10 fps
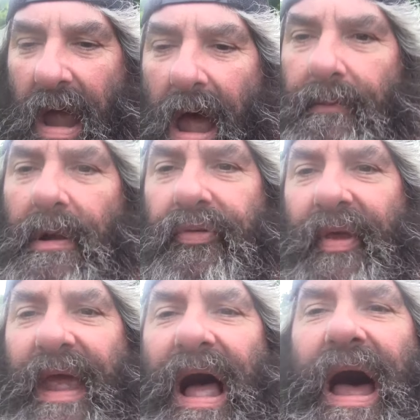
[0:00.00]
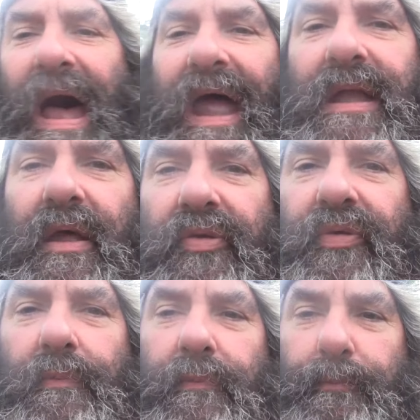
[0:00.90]
I want to say hi to
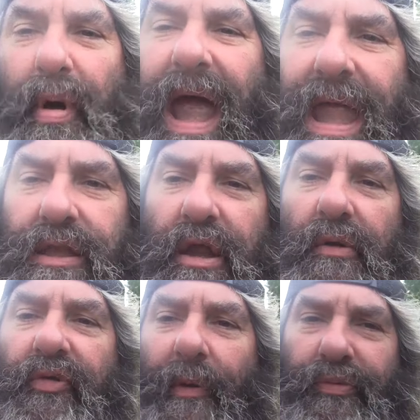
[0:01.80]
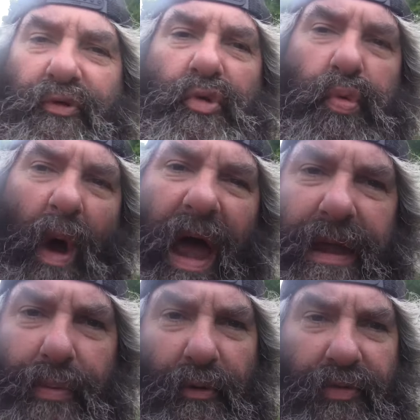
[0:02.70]
some brand new
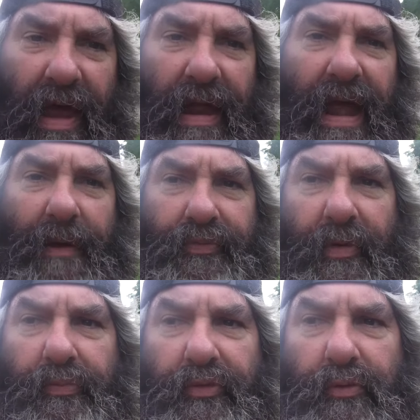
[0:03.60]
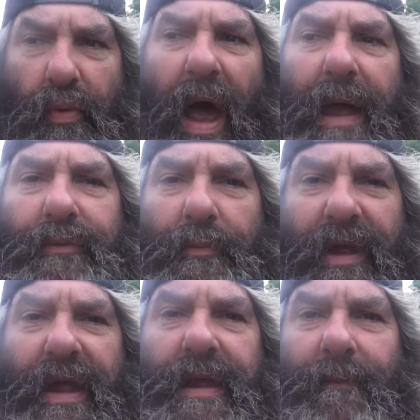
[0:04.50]
subscribers that have subscribed to
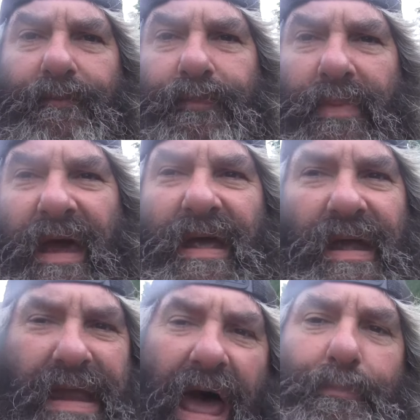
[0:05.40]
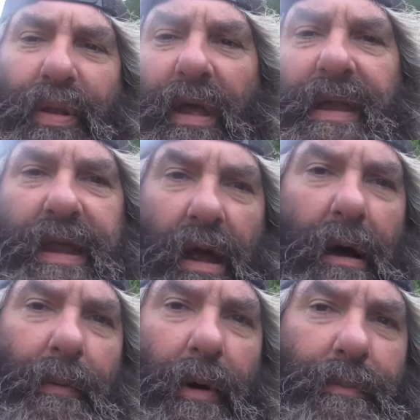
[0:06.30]
me. Got plenty
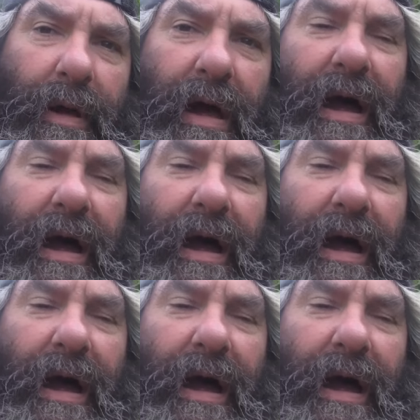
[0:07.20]
of them.